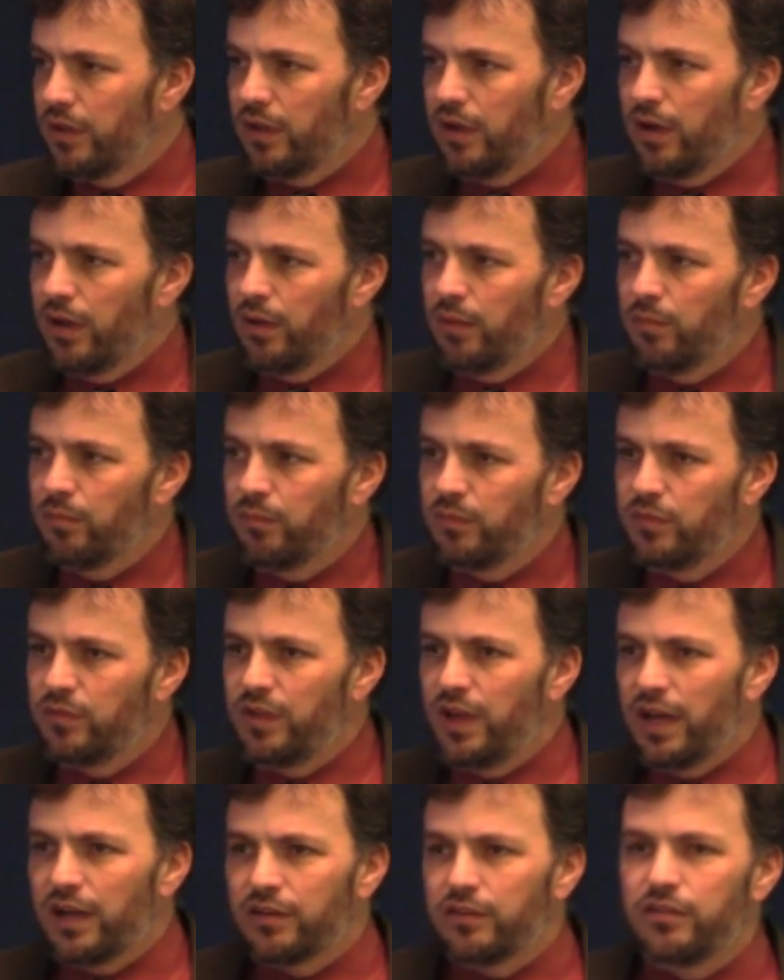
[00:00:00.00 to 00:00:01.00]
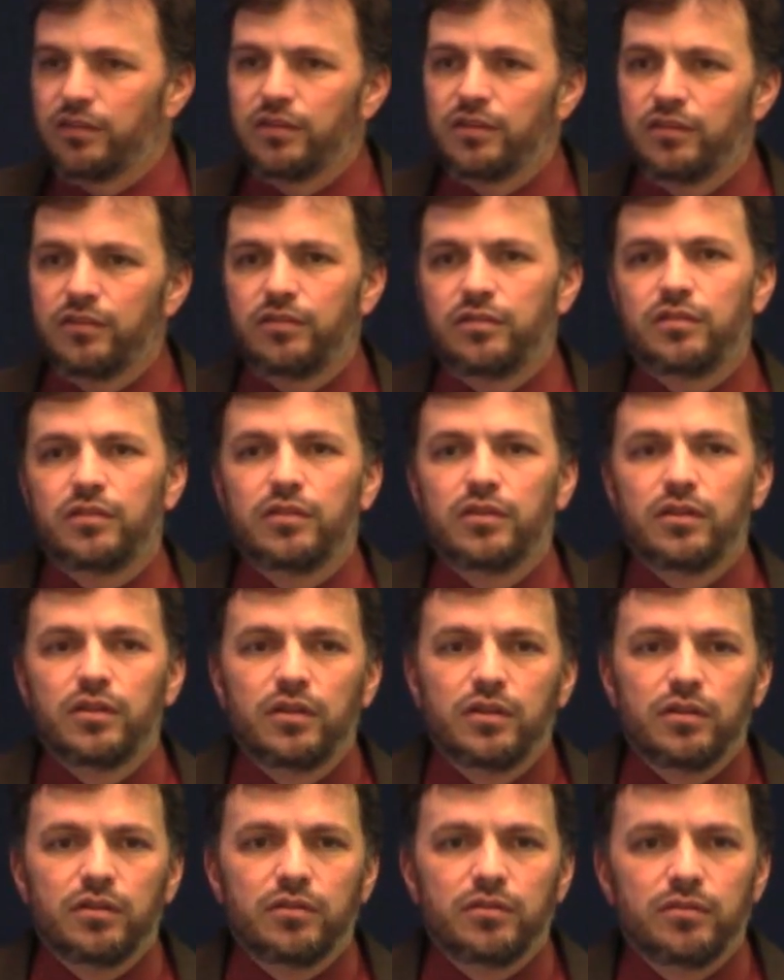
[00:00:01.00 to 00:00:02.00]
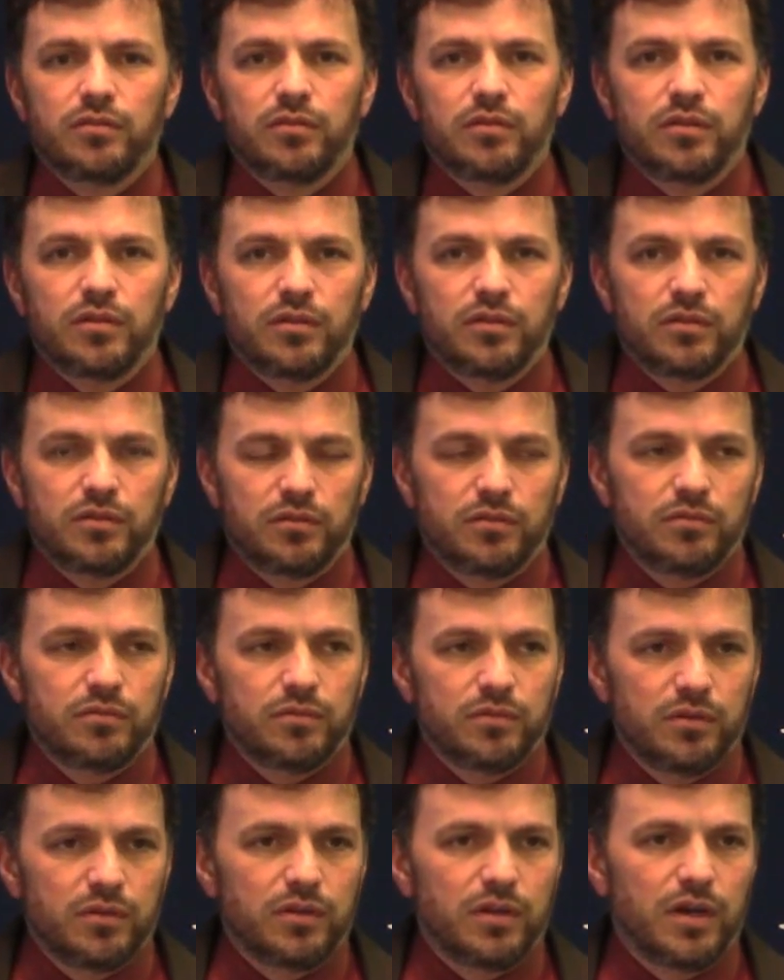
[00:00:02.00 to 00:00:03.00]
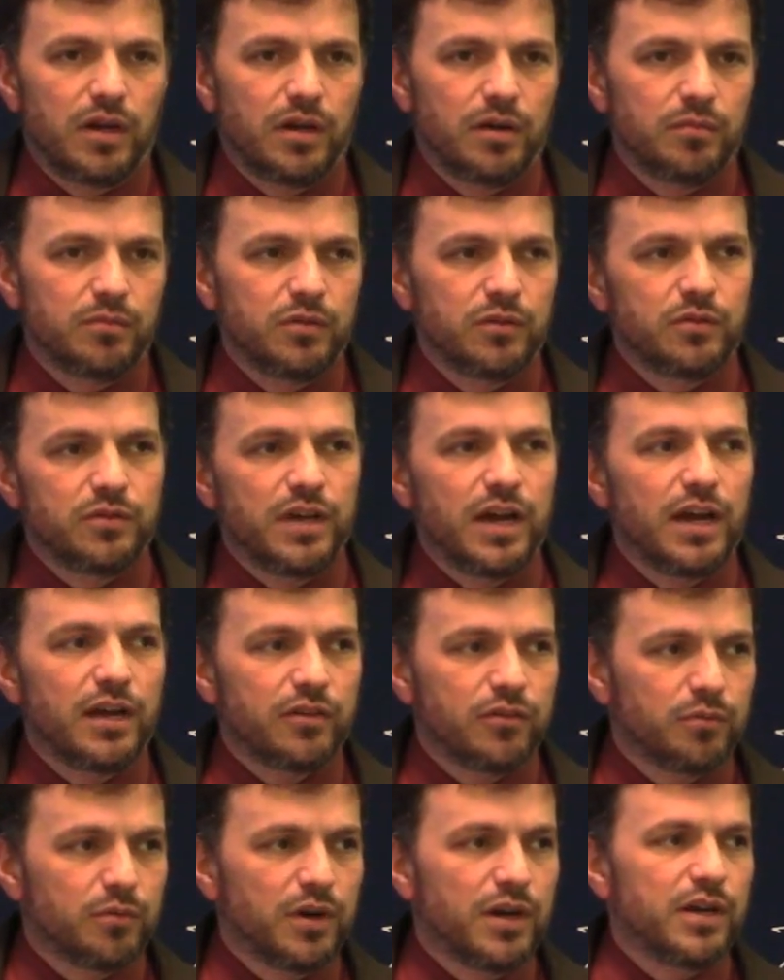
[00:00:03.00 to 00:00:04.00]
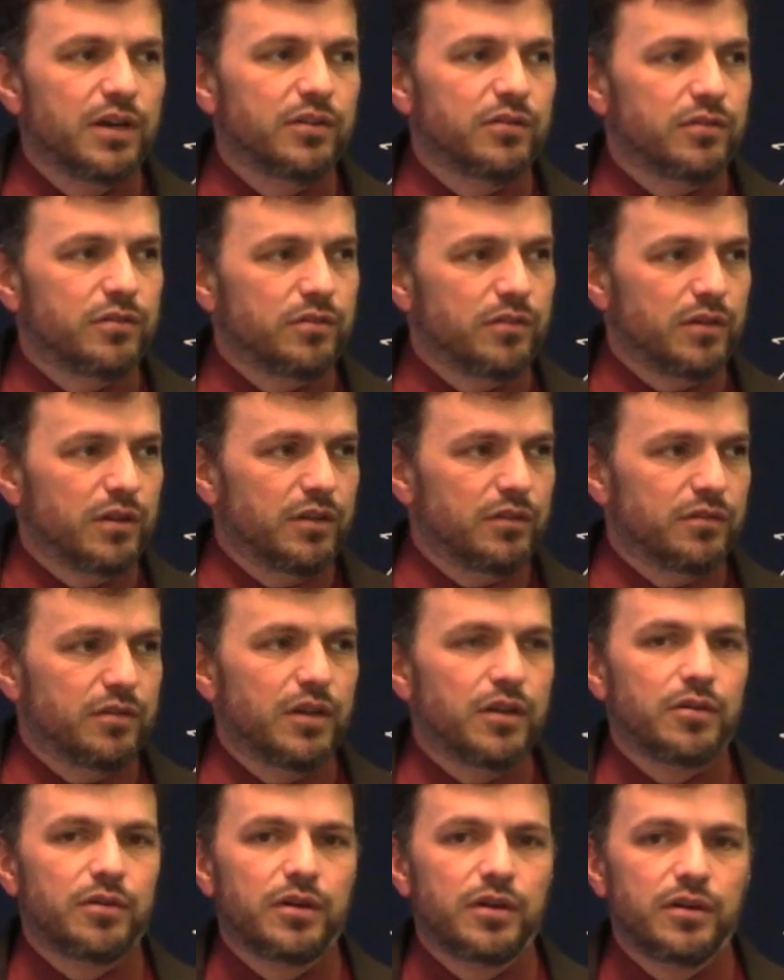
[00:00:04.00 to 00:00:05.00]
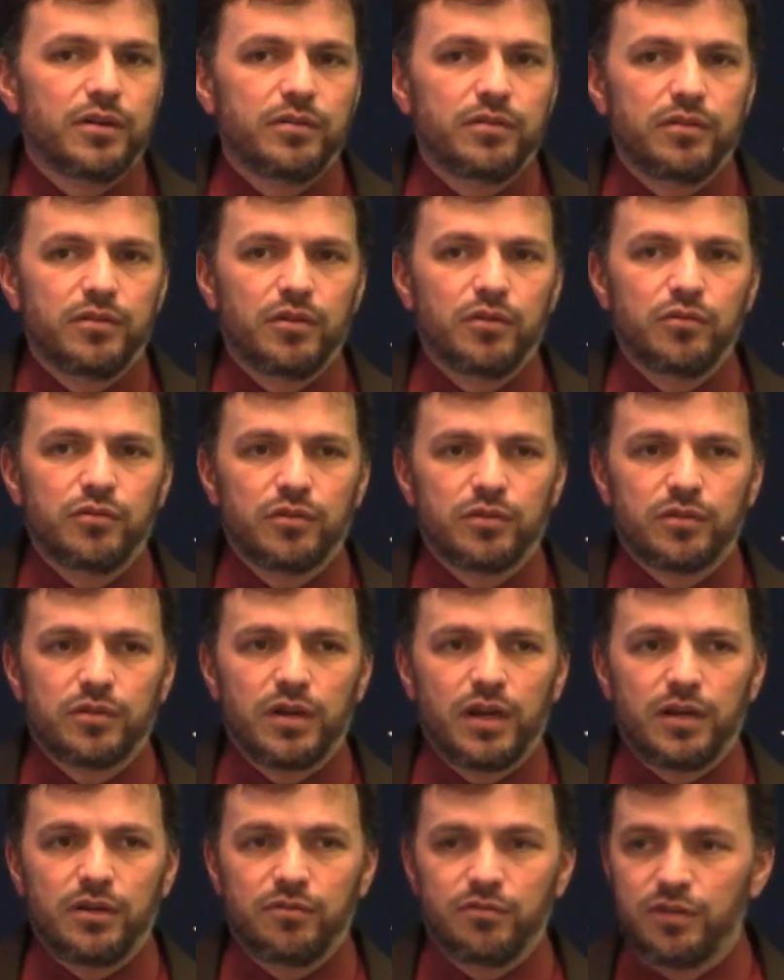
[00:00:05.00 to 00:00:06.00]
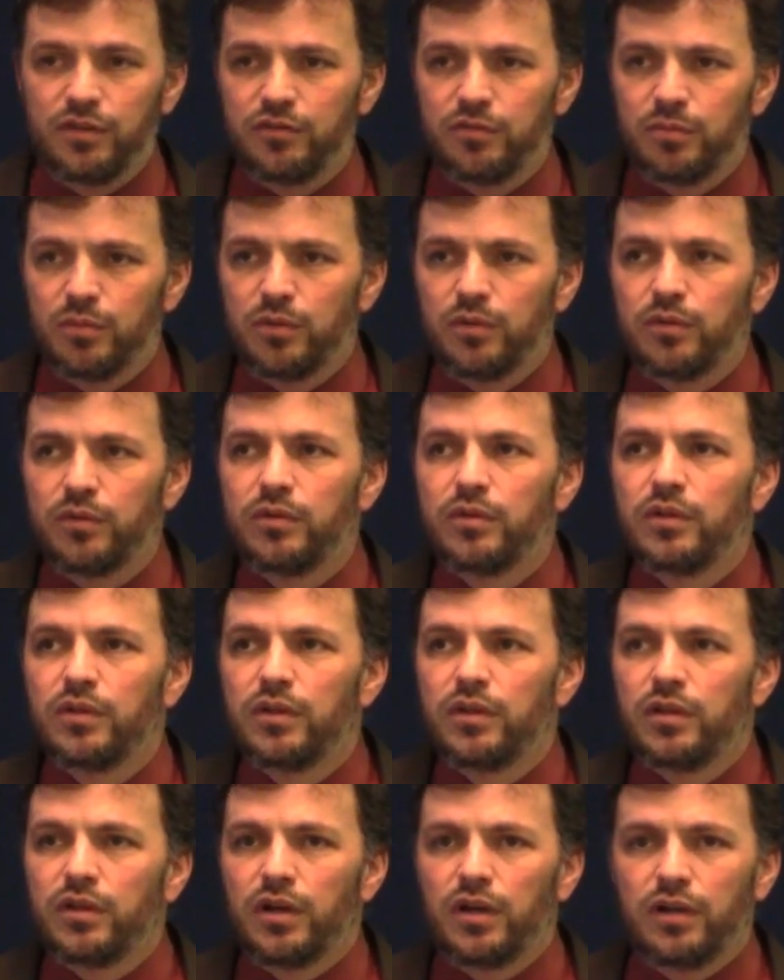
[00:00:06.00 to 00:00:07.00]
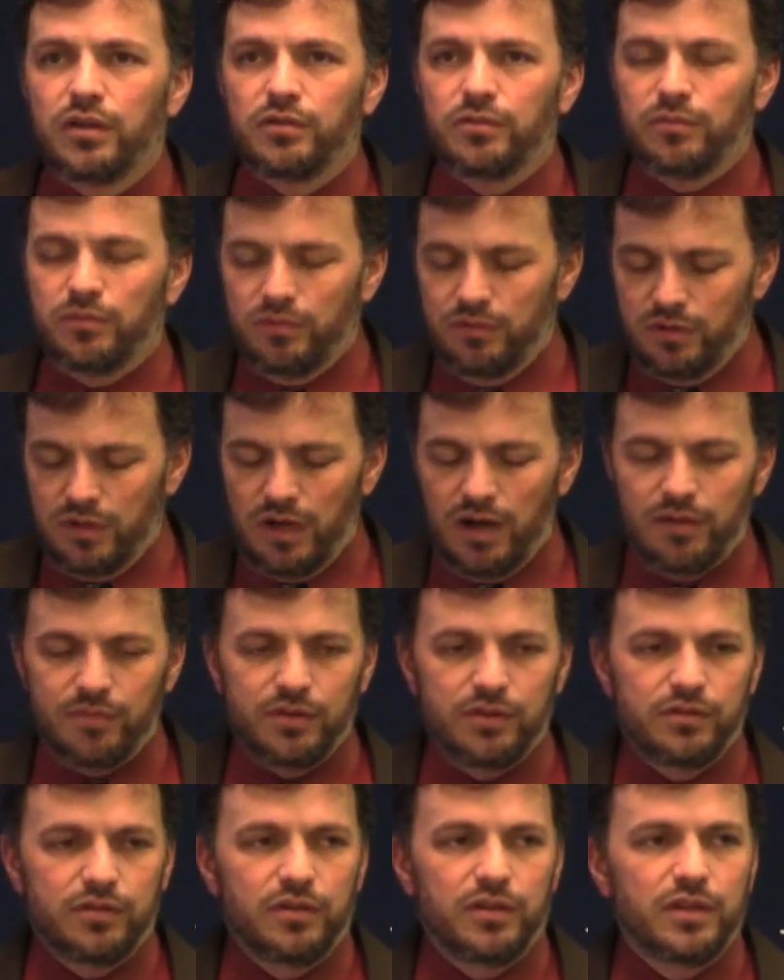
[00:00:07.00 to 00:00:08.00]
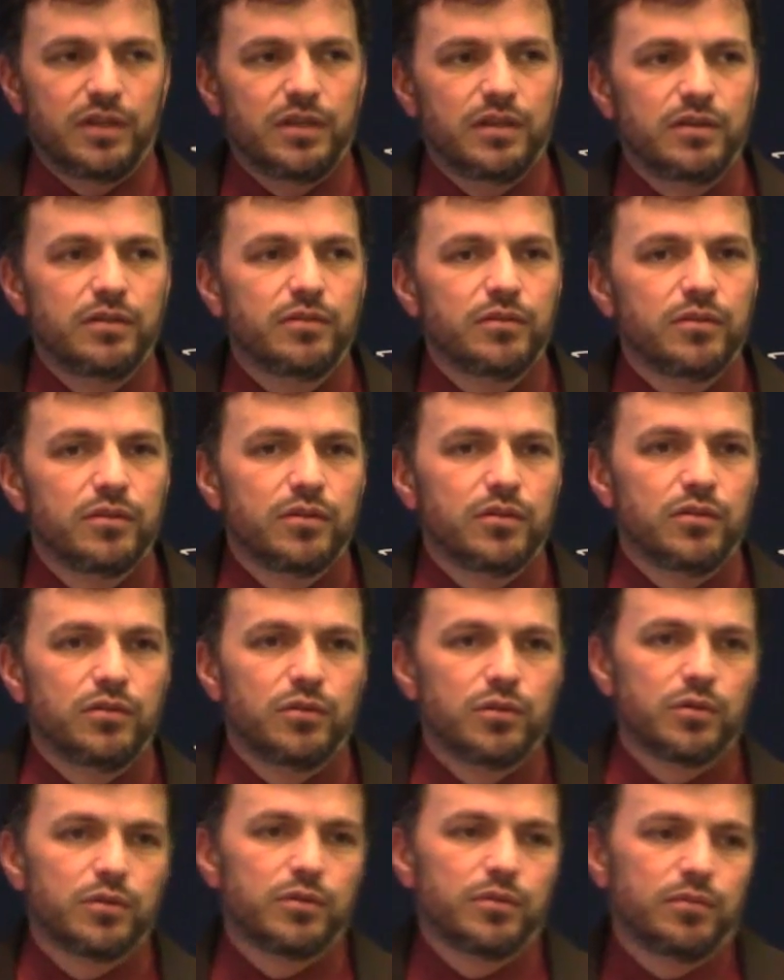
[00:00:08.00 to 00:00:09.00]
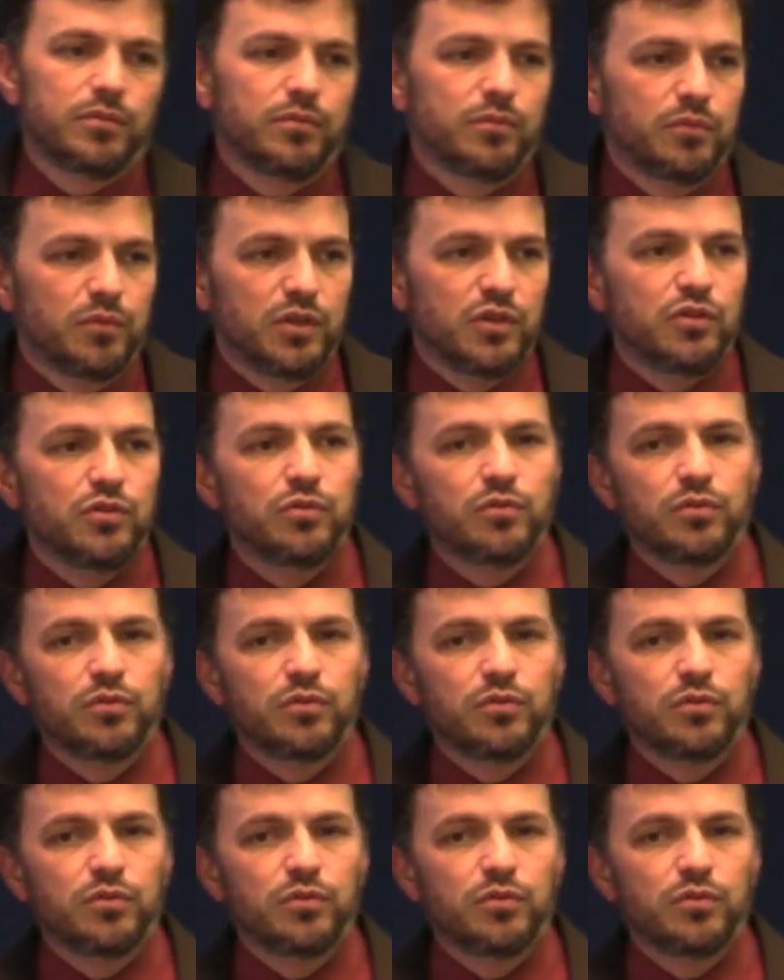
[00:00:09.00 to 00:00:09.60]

Um, taxes, um, your tax rates, etc. Those are kind of visible. Uh, obviously, your when you